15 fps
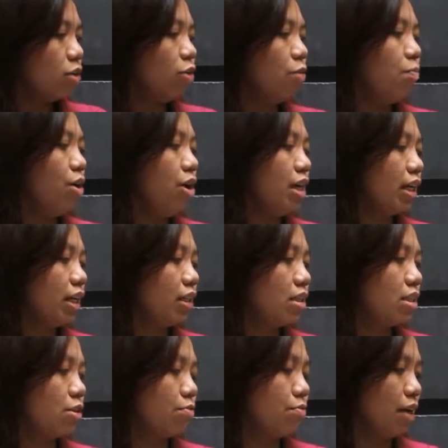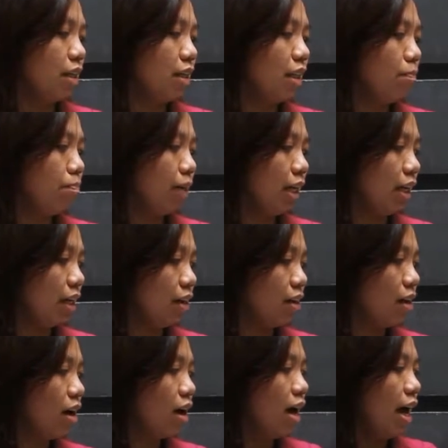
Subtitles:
2 molecules of ATP here,